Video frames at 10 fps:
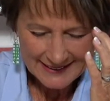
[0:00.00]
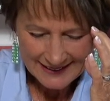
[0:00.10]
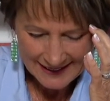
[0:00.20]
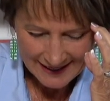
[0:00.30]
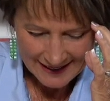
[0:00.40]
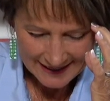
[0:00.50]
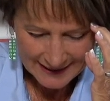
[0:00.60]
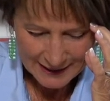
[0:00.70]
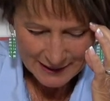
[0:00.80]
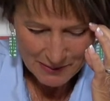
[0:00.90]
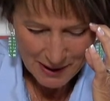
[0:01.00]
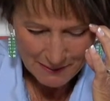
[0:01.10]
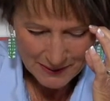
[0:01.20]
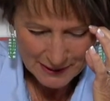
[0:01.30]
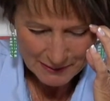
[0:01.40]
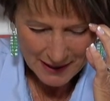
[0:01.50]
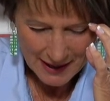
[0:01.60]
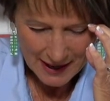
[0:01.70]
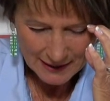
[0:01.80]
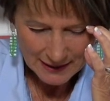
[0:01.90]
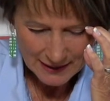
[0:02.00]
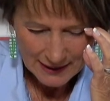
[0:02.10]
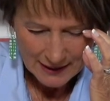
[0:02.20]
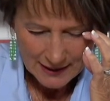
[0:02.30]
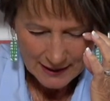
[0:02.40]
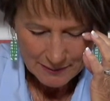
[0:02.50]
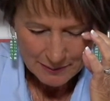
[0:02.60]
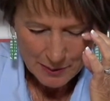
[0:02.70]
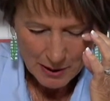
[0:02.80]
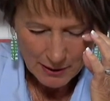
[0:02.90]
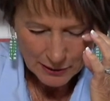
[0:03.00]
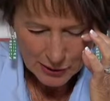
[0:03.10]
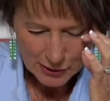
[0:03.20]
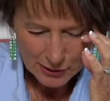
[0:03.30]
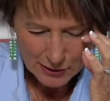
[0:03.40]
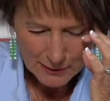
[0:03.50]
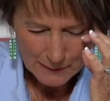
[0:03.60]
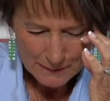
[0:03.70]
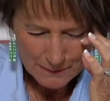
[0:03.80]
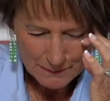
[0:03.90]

Ah, it's going to pop into my head. Balzer,